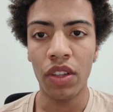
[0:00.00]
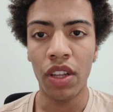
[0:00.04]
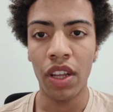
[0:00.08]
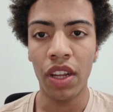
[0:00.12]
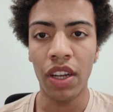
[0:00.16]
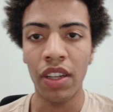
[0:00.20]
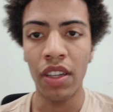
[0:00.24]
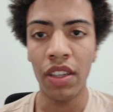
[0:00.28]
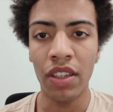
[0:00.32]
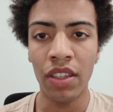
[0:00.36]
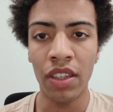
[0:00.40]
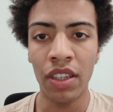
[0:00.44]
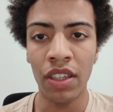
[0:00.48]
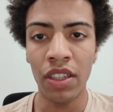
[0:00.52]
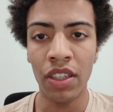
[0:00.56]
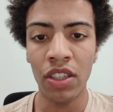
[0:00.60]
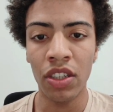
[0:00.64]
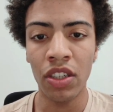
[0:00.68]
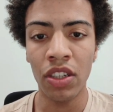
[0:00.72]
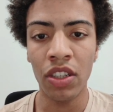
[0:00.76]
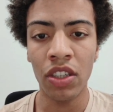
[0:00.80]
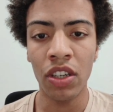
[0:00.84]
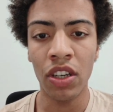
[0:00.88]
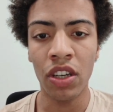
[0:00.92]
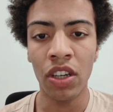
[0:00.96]
That this
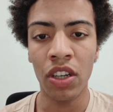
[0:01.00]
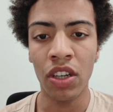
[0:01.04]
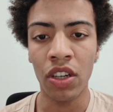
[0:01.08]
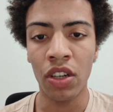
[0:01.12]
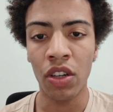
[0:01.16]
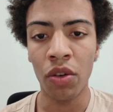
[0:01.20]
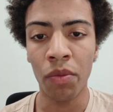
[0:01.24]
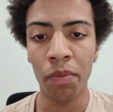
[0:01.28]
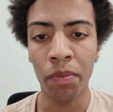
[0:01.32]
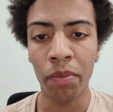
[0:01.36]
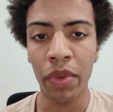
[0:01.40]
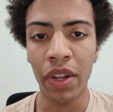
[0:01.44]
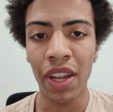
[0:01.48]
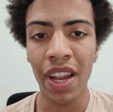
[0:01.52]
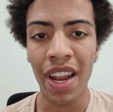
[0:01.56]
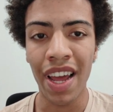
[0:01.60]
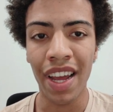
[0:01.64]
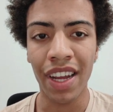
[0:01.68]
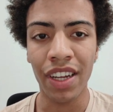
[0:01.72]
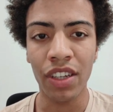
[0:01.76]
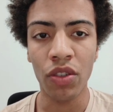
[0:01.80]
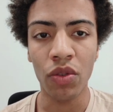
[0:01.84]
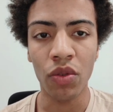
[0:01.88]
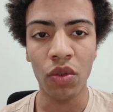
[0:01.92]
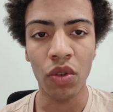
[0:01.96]
is a
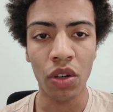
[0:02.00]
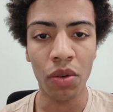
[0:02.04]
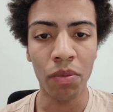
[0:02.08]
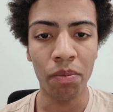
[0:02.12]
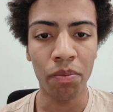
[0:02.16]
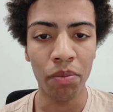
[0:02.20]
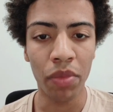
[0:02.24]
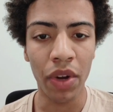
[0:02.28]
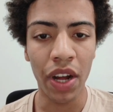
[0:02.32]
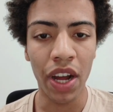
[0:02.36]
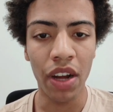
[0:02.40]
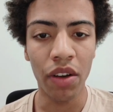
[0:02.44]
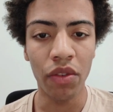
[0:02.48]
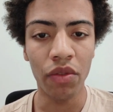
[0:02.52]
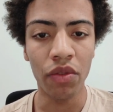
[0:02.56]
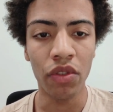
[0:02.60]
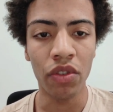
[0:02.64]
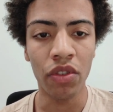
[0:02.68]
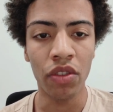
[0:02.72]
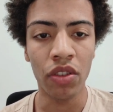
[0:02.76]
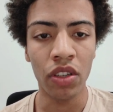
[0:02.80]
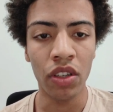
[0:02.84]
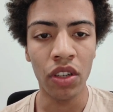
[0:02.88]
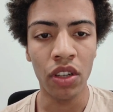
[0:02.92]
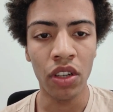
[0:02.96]
complex or
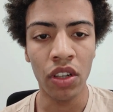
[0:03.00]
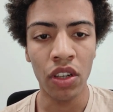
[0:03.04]
compound